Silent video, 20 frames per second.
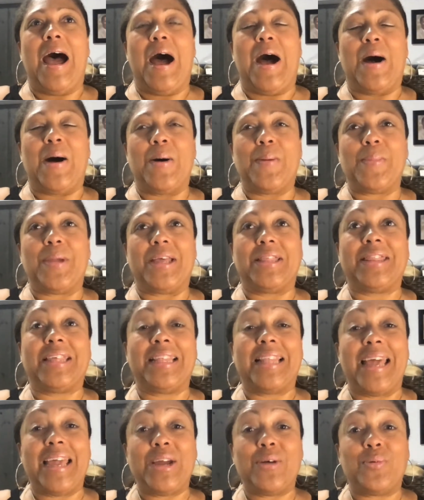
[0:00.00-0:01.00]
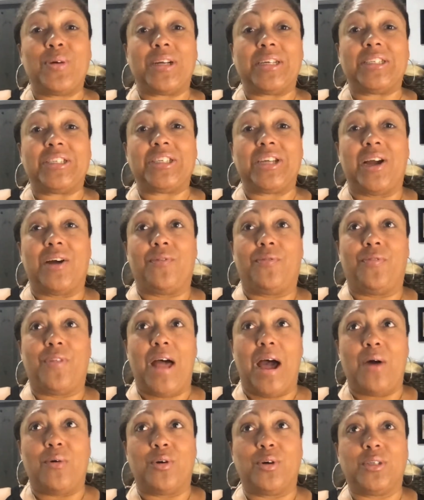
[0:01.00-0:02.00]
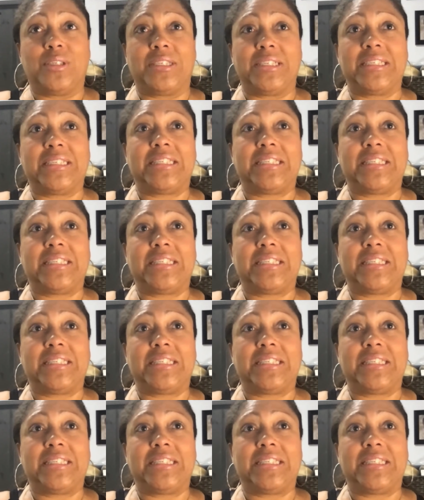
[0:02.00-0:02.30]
In the language of flowers,